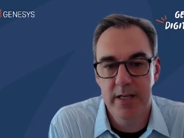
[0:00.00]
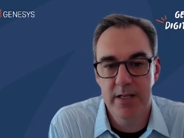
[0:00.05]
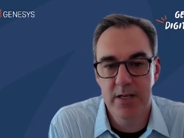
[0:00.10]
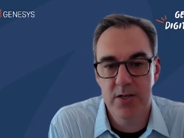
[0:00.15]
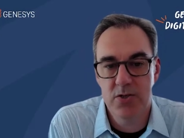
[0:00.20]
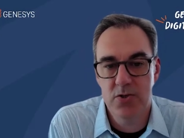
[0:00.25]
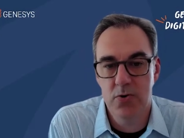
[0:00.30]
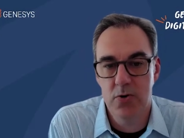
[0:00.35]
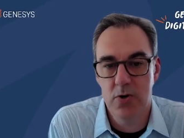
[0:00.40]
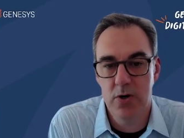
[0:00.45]
In this
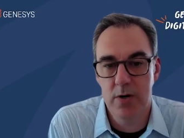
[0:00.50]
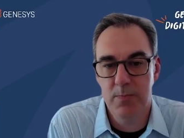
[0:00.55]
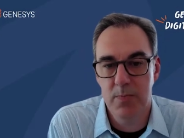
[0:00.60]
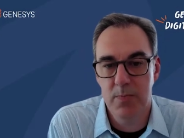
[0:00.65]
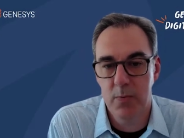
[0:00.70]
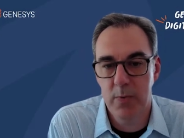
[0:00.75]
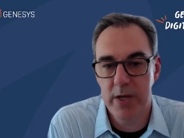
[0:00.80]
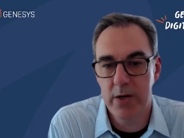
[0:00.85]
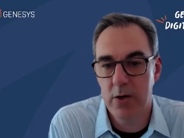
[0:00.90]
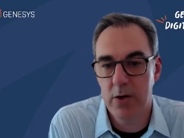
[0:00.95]
short, but
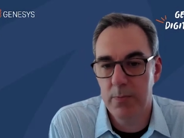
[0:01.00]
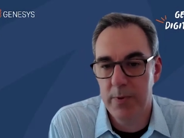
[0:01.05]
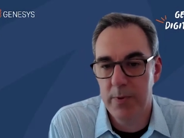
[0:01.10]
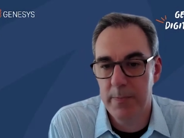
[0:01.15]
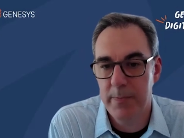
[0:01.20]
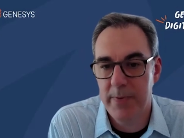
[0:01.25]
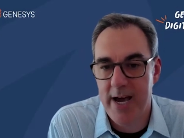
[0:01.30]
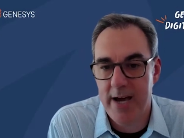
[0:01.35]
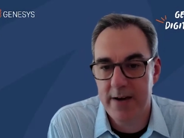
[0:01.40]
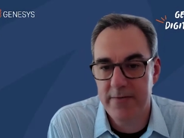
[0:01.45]
we hope
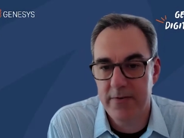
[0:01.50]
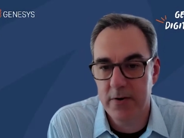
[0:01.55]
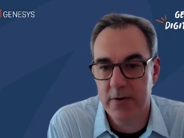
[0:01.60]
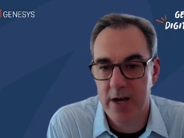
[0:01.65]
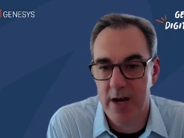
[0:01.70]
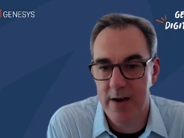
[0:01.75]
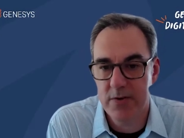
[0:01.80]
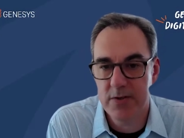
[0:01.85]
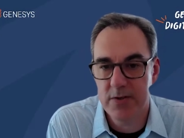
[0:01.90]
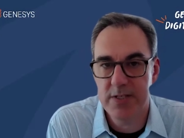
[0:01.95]
impactful
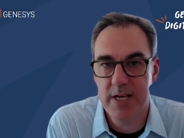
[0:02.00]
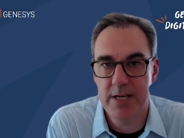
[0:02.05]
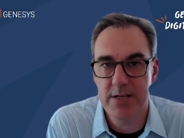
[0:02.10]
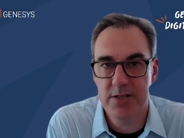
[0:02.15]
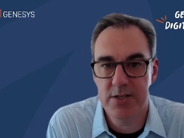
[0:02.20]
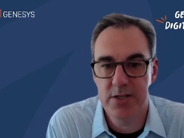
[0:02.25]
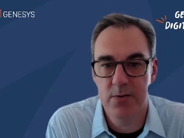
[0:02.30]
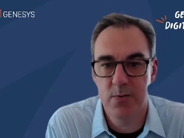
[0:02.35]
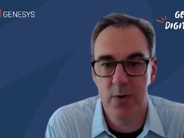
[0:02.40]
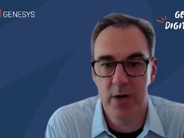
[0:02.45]

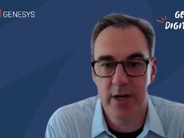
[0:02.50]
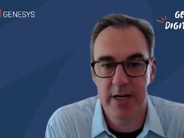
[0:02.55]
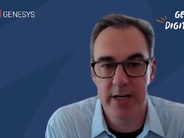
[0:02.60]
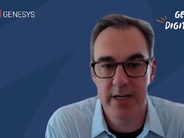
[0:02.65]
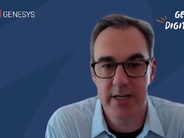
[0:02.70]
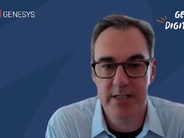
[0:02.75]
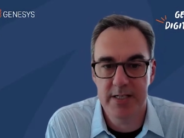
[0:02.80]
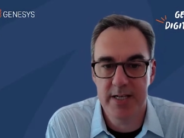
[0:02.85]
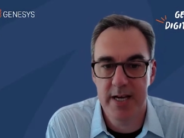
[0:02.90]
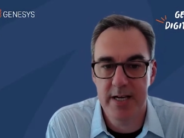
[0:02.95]
conversation, we're going to
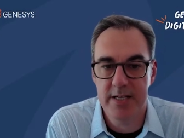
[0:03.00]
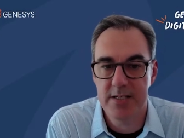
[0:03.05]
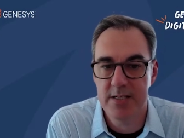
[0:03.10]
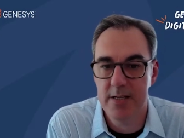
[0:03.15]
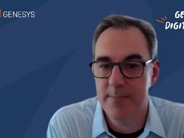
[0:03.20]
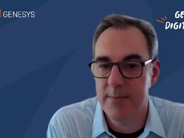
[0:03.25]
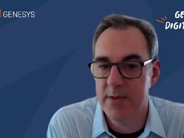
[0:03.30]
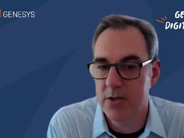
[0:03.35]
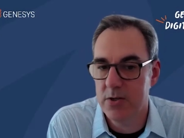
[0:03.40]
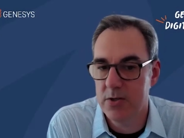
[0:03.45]
discuss
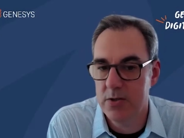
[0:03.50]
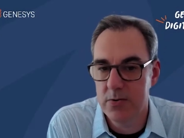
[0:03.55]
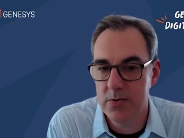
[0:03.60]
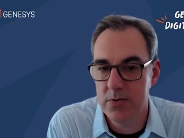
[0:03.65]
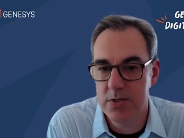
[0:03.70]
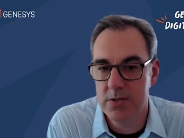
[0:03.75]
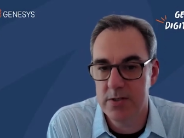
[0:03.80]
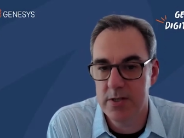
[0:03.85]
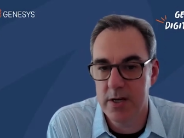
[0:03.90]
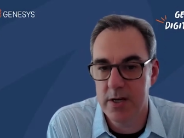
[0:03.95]
some of the
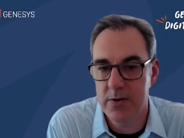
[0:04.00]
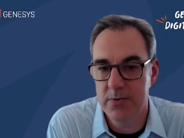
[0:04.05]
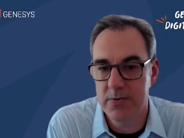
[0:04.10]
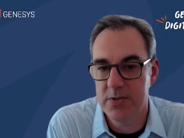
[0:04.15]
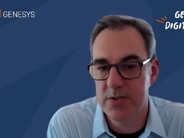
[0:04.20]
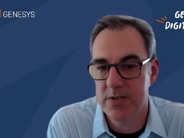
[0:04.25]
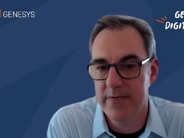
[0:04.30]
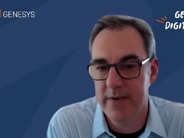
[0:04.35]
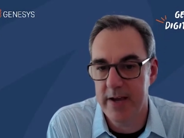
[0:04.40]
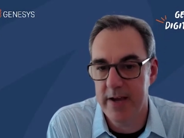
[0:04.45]
do's and
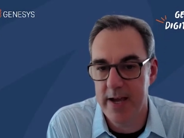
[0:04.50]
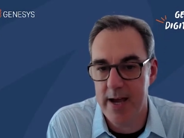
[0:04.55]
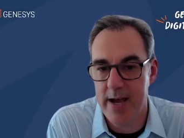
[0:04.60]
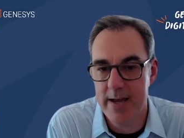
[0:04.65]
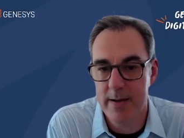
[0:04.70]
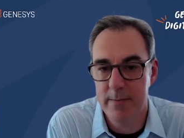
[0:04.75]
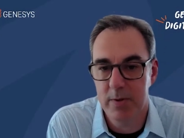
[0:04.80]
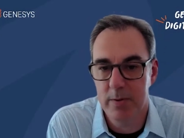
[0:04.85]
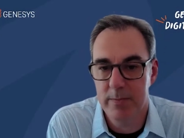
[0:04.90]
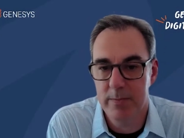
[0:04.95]
don'ts of AI
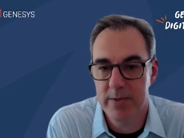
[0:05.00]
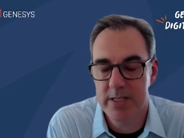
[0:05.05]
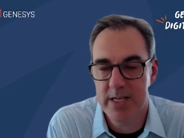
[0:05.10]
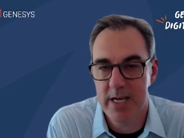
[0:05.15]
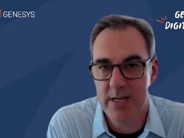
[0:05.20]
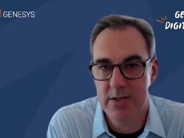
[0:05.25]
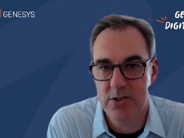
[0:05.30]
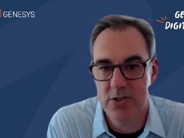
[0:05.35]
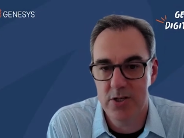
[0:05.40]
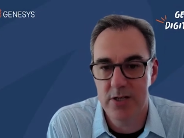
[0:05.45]

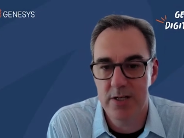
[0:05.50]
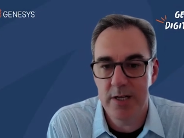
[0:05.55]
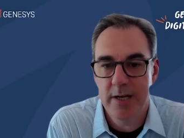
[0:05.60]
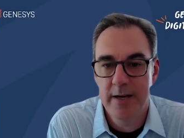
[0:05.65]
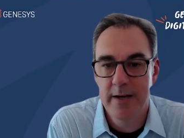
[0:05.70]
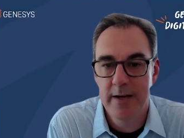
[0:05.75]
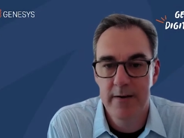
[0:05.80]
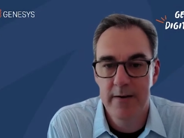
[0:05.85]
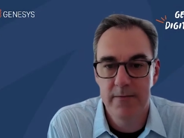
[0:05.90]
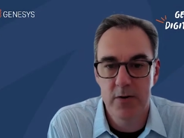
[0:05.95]
implementation
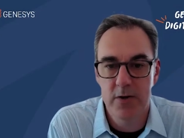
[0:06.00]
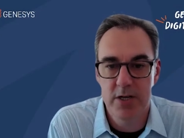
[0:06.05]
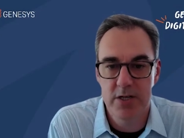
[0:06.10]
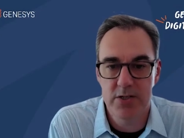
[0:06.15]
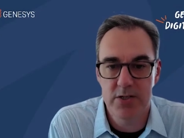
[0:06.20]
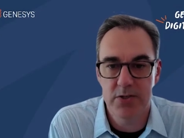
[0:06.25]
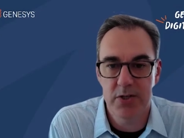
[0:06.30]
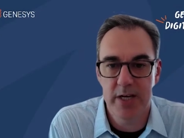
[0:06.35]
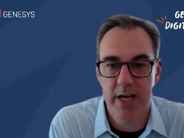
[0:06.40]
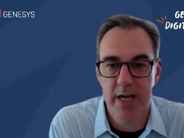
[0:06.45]
for
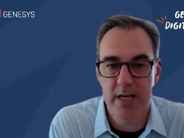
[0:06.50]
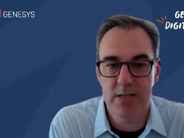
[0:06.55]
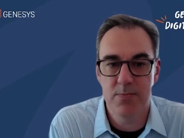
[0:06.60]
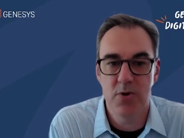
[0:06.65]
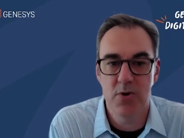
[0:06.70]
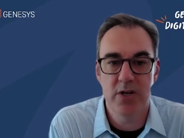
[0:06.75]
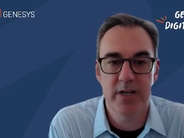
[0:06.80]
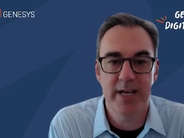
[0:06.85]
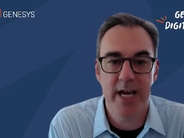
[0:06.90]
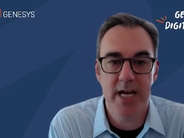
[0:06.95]
digital
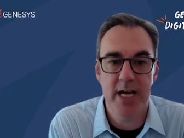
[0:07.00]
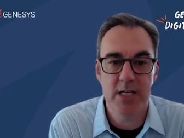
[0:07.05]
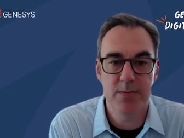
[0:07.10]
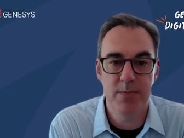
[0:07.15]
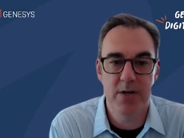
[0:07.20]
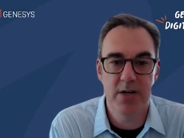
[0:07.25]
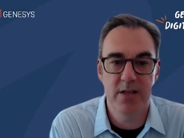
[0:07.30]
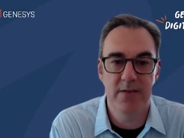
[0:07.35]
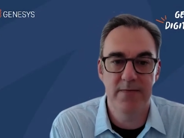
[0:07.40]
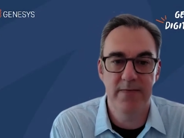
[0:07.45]
customer
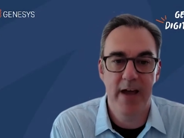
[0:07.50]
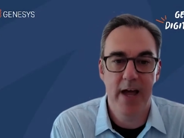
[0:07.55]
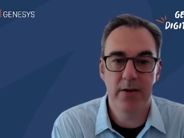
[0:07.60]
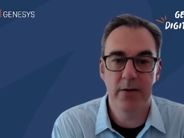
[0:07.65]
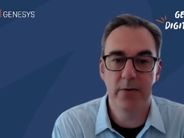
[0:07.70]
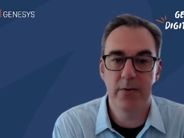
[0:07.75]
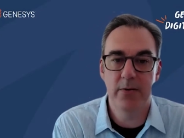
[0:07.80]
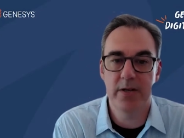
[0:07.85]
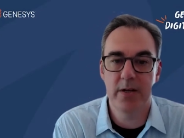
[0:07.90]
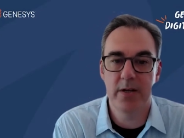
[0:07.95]
engagement and the
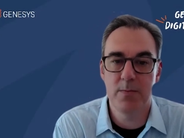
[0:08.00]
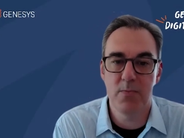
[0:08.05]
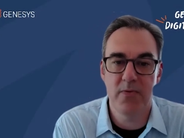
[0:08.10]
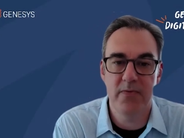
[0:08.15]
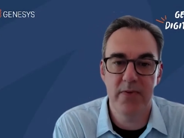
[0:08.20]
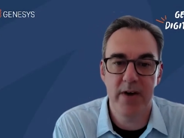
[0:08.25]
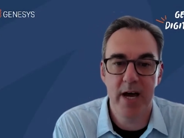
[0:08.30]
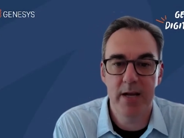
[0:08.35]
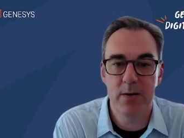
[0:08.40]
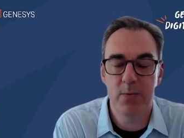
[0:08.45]
value it can
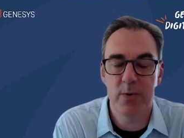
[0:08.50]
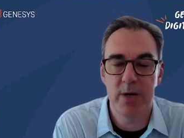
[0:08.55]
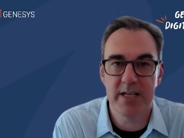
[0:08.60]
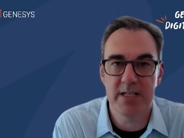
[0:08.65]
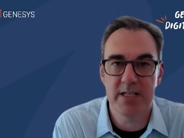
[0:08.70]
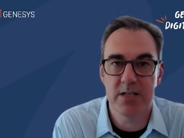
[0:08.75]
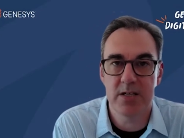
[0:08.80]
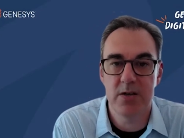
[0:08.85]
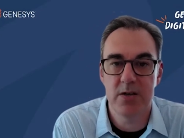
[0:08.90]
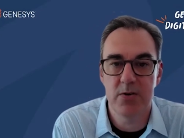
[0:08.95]
provide when
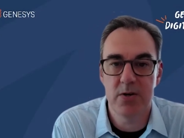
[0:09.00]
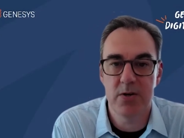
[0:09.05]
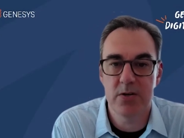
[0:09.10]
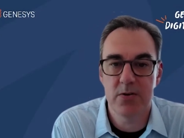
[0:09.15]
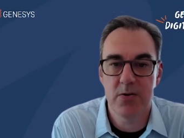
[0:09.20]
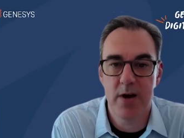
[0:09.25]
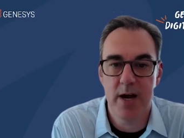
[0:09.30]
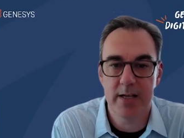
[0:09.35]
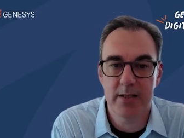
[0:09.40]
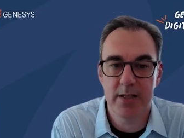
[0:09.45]
executed
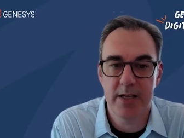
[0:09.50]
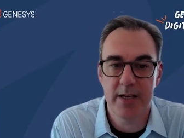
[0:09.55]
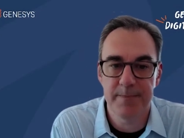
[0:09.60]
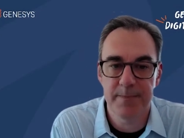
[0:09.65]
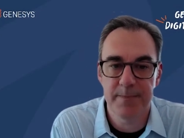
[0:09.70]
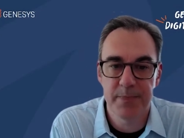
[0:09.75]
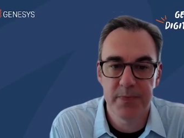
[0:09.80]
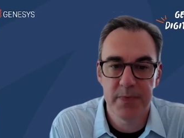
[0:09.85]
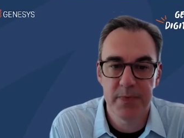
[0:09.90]
correctly.